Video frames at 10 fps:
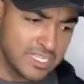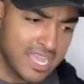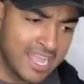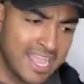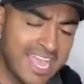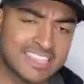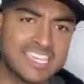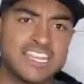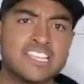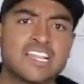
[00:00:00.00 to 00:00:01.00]
at the
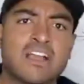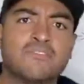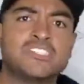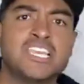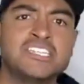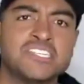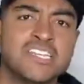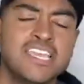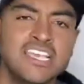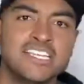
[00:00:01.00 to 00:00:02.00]
end of the conversation,
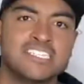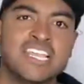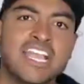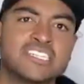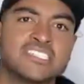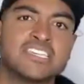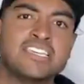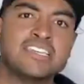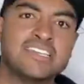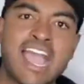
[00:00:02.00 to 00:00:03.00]
she
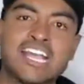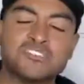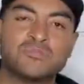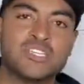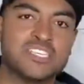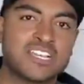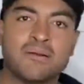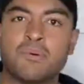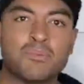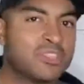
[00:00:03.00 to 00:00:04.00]
actually asked me to
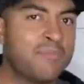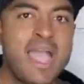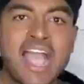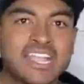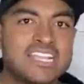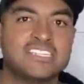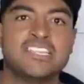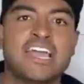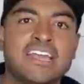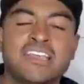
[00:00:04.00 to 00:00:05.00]
come up with a package
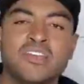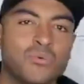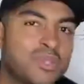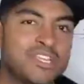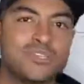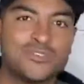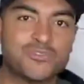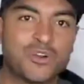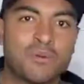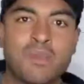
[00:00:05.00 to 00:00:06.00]
that we can use
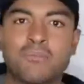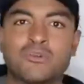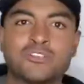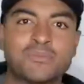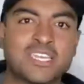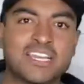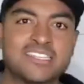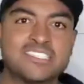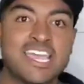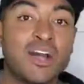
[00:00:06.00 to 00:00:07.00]
for our members
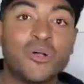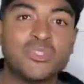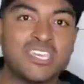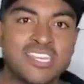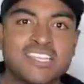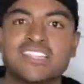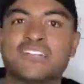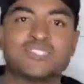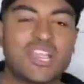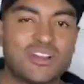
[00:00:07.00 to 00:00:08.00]
because they all need it. They're
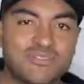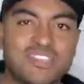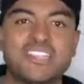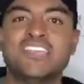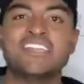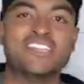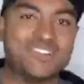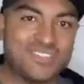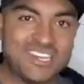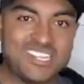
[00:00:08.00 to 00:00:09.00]
scared of it.
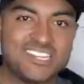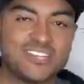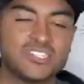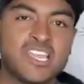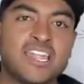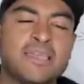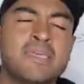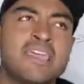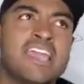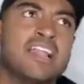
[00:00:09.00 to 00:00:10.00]
They need to understand it.
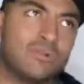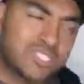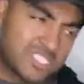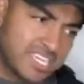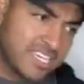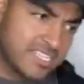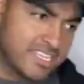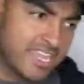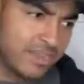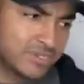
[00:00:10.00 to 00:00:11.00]
And I was thinking
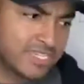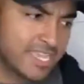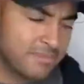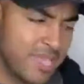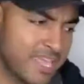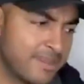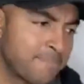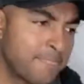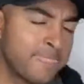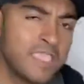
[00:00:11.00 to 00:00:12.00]
today, I was like, man,
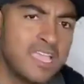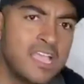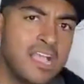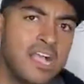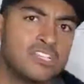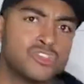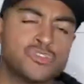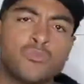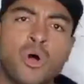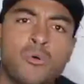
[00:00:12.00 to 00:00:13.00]

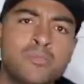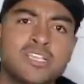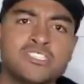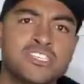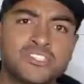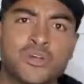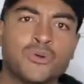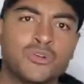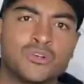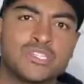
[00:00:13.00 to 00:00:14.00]
small business
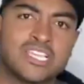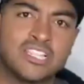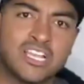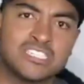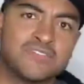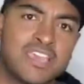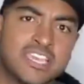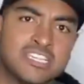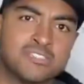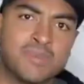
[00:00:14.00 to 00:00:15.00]
owners in Las
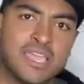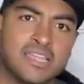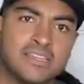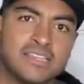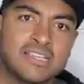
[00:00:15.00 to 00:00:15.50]
Vegas, man,